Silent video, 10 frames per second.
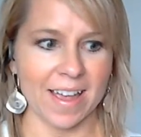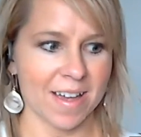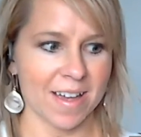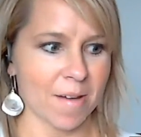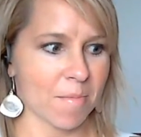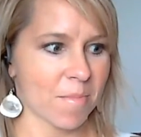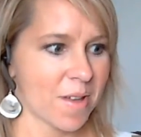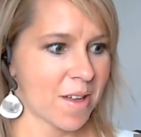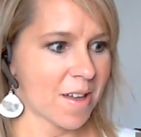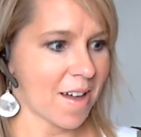
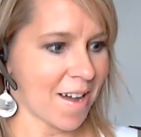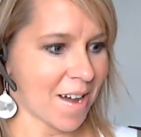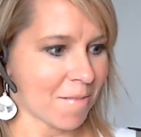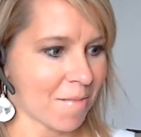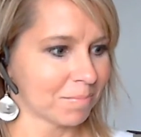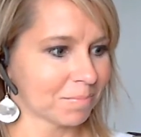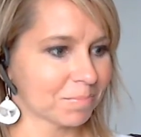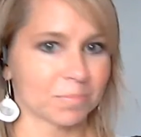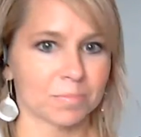am